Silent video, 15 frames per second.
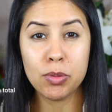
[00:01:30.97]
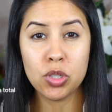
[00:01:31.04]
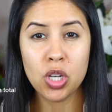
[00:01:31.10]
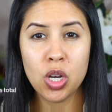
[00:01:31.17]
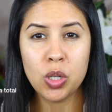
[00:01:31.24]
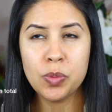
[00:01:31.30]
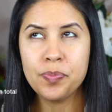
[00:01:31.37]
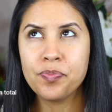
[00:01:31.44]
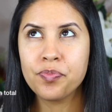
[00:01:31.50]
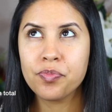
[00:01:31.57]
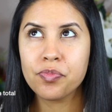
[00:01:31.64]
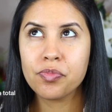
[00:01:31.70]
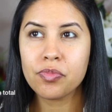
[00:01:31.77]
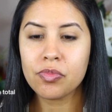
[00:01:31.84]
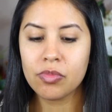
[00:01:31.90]
show
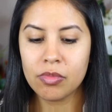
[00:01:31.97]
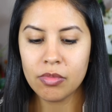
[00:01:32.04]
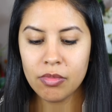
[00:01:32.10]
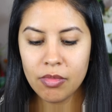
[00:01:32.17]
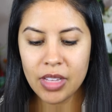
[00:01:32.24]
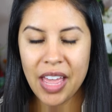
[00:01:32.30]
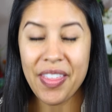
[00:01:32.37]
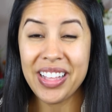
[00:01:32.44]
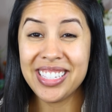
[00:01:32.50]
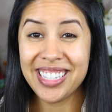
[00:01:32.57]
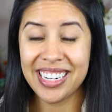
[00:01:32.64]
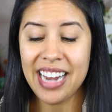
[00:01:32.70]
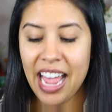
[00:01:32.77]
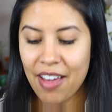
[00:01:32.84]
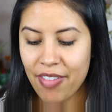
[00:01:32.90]
and they
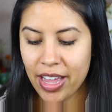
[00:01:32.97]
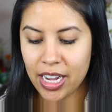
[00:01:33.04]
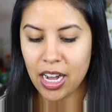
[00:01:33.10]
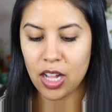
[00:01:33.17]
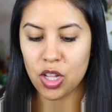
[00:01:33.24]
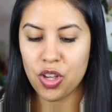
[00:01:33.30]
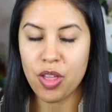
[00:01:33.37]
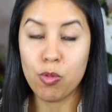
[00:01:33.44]
didn't have that color.